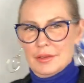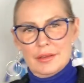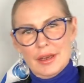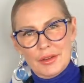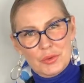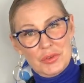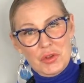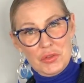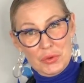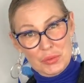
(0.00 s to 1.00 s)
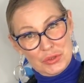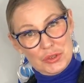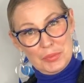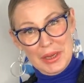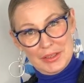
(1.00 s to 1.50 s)
Now that we've got the
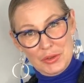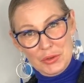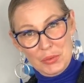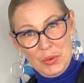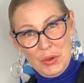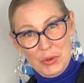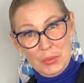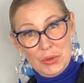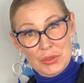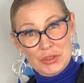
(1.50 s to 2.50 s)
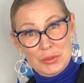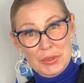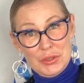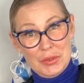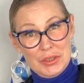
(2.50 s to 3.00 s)
WoodUbend on the wall, I'm going to be
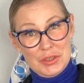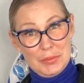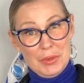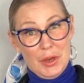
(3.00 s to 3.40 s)
doing some